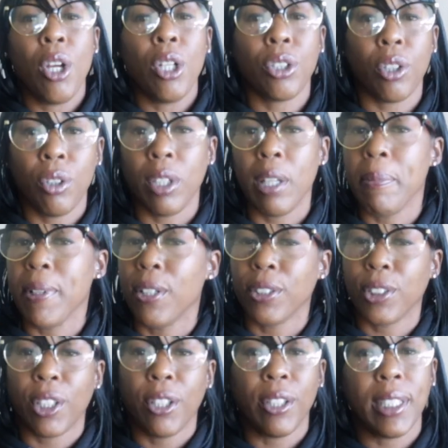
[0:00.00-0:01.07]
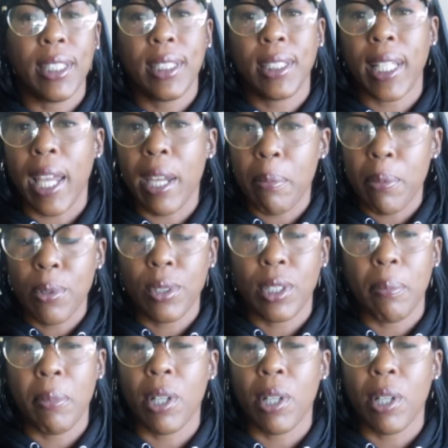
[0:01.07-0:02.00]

So let me go serve these tables. Let